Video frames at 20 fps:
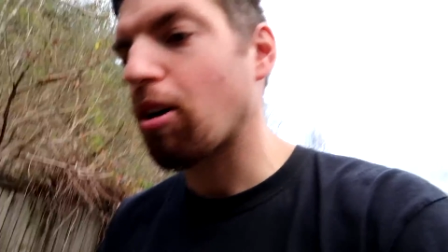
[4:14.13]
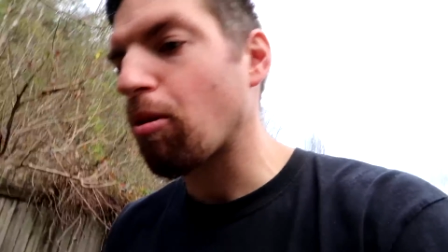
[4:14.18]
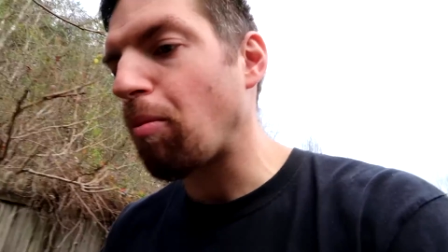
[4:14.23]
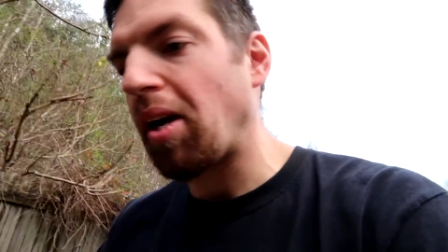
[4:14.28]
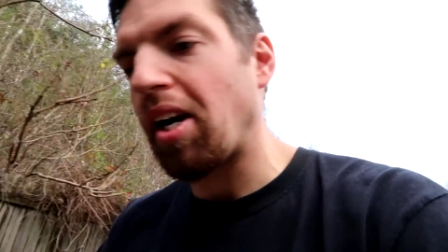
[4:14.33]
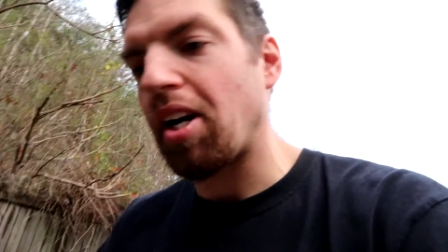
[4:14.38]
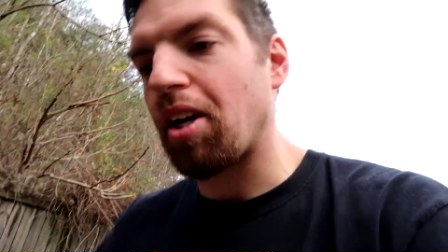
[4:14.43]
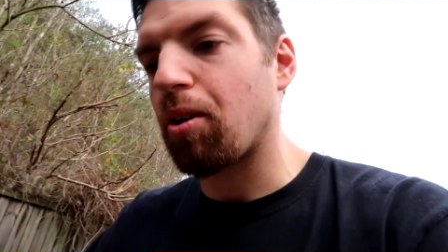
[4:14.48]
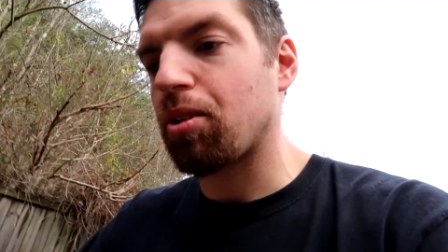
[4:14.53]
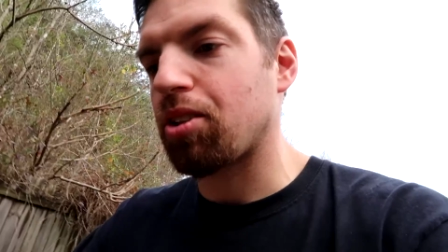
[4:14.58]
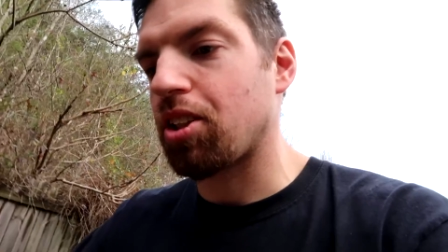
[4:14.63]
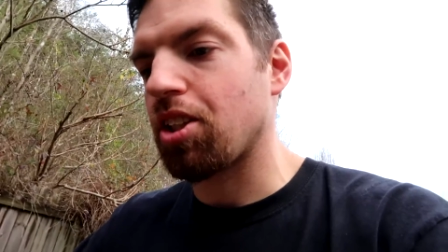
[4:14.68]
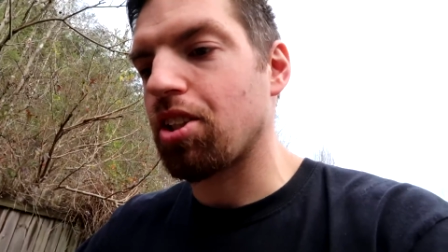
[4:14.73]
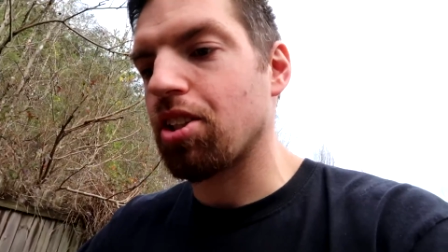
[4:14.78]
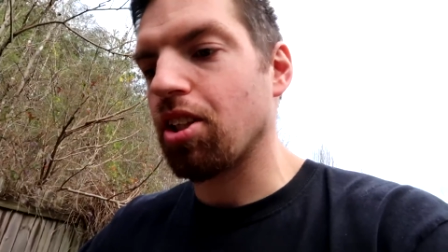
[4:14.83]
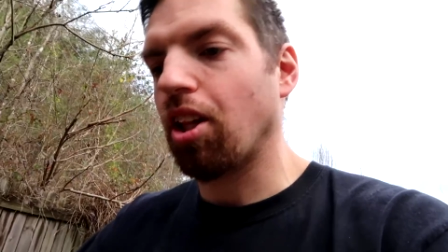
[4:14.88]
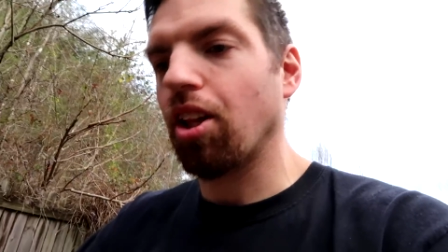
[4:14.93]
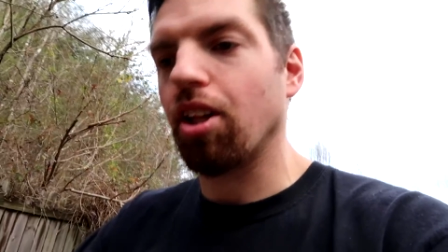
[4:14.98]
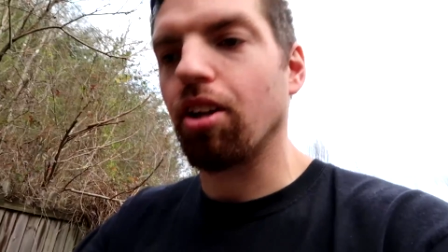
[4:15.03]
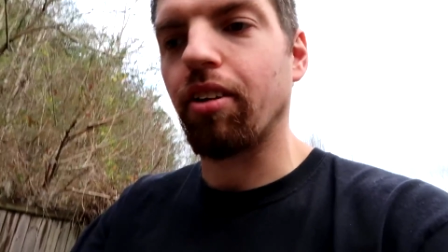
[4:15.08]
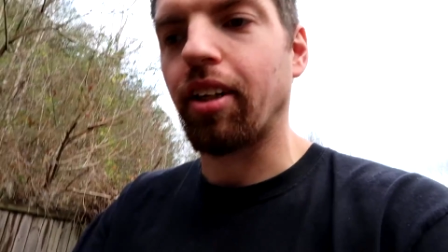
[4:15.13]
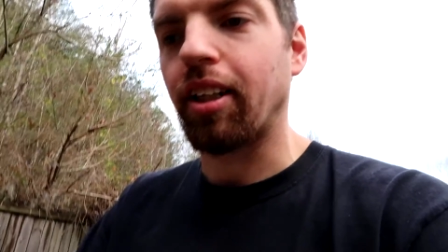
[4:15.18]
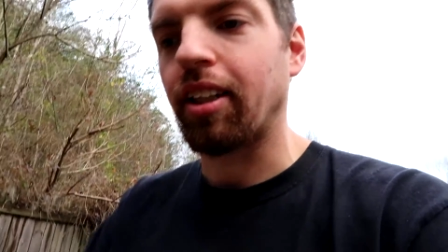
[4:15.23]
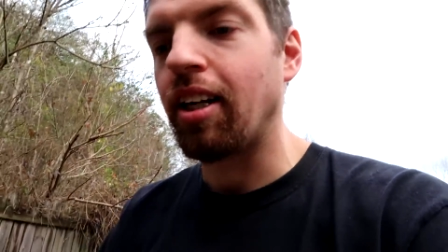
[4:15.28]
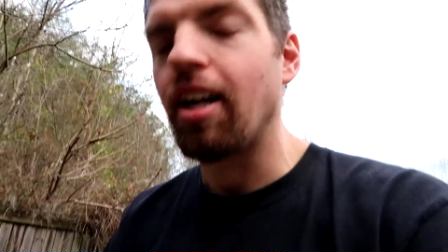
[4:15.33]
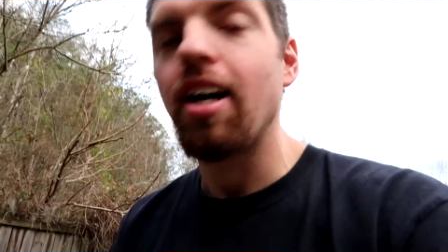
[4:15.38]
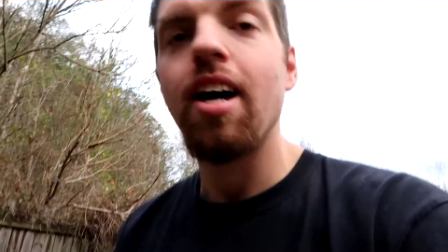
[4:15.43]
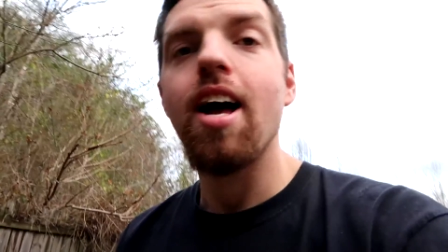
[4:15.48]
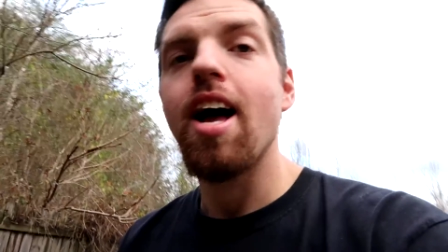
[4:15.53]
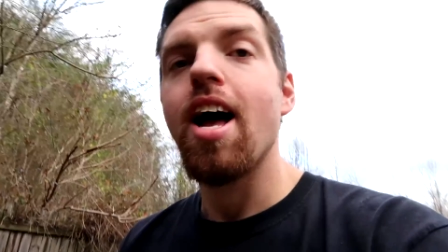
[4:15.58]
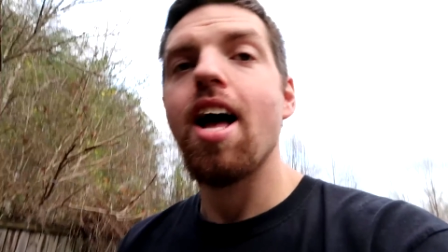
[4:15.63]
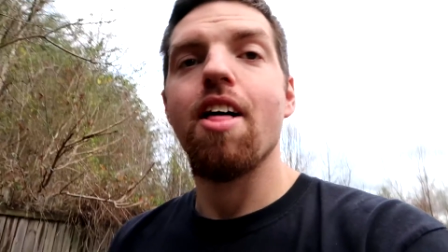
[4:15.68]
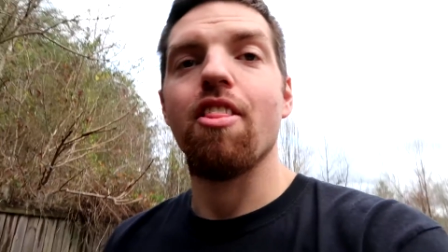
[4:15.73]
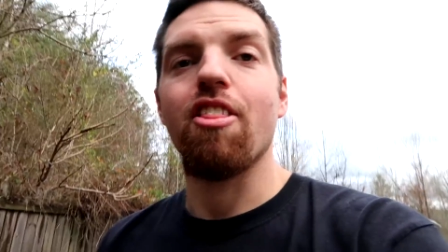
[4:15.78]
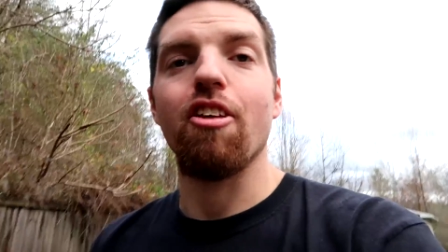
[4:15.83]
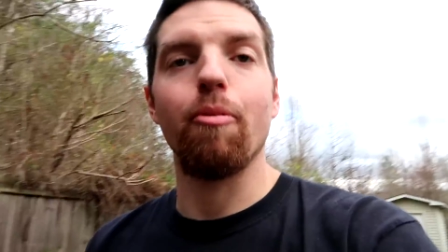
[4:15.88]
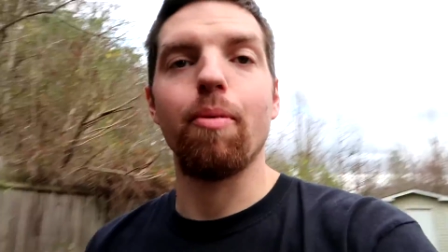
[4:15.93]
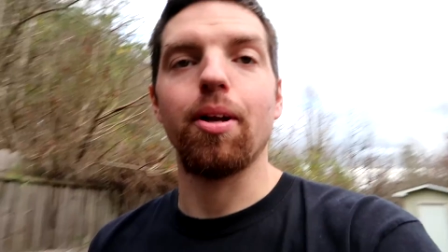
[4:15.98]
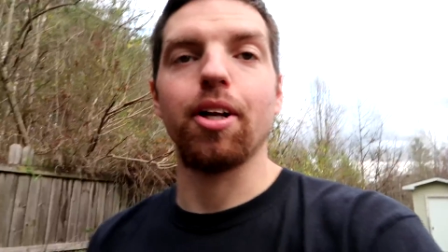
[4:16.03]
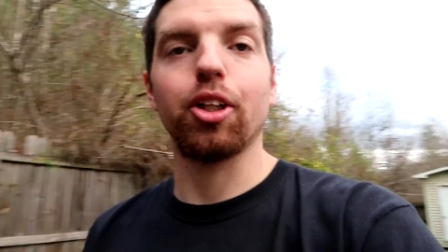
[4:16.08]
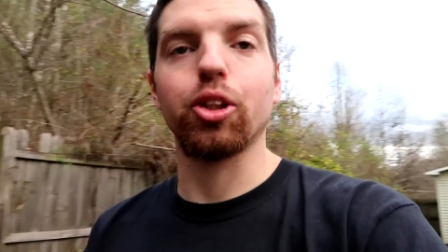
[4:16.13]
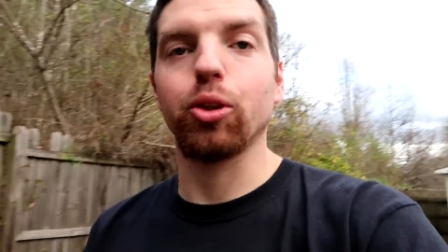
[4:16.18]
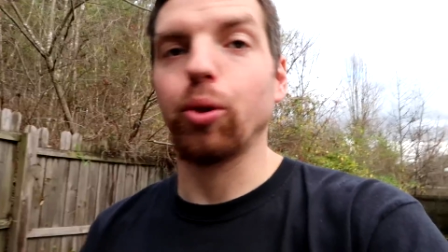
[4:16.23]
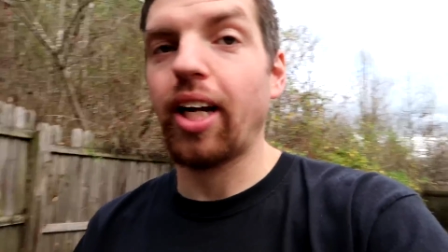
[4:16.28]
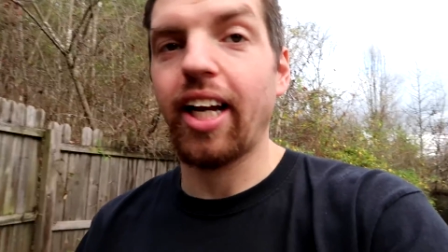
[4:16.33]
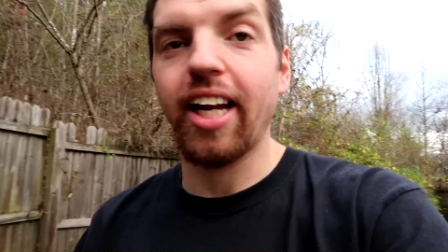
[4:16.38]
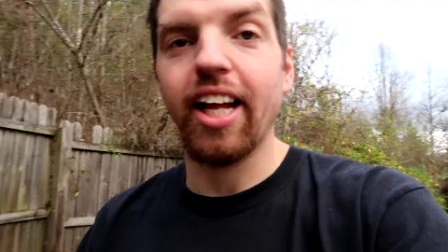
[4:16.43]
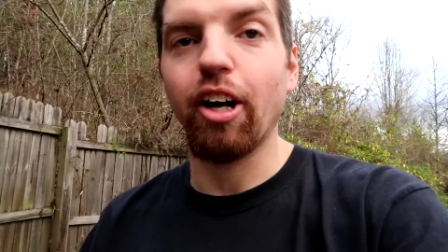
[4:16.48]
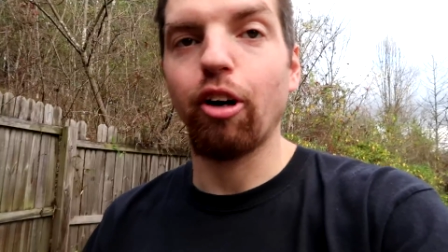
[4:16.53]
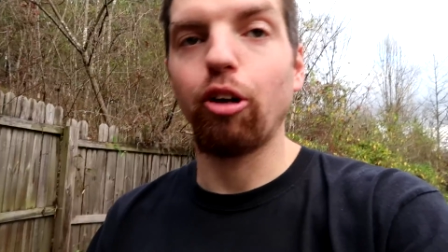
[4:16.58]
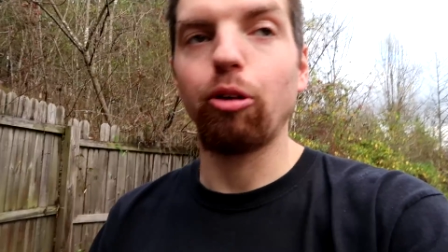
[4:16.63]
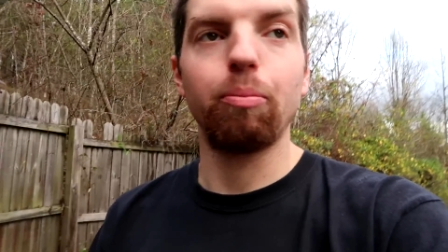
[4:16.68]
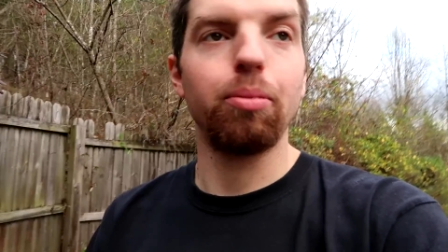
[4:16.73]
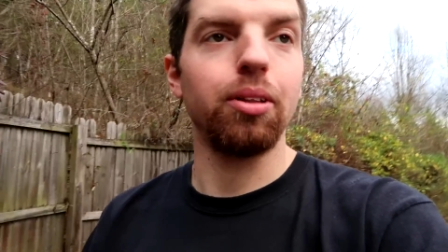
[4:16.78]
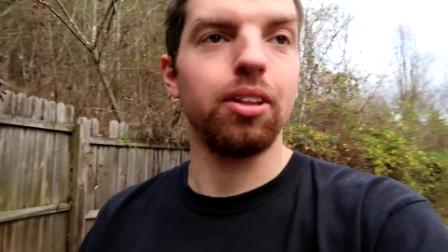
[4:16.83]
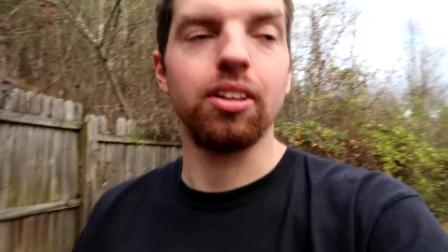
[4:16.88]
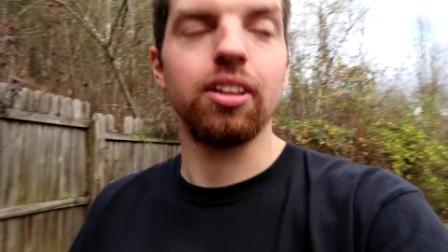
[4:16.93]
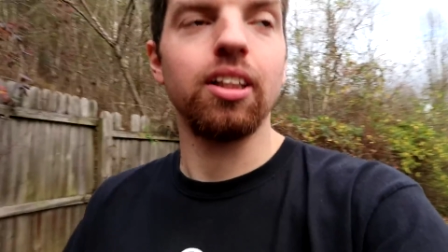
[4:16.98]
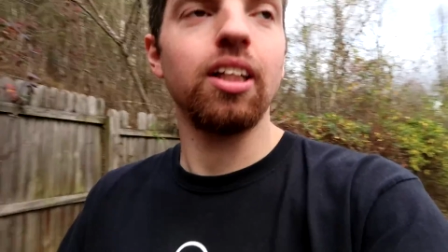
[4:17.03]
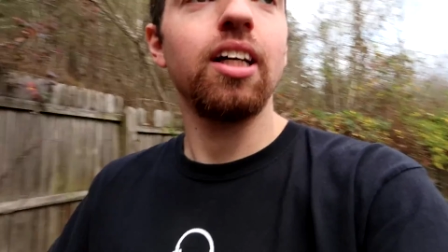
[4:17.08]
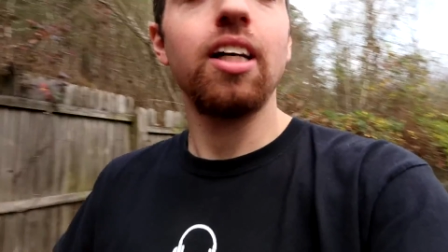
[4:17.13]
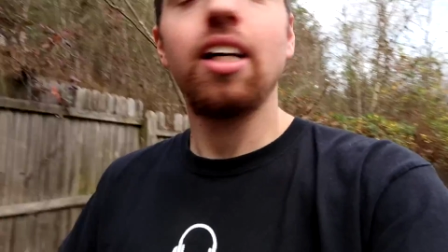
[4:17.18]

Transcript: everybody knows each other, and they've been a great help, and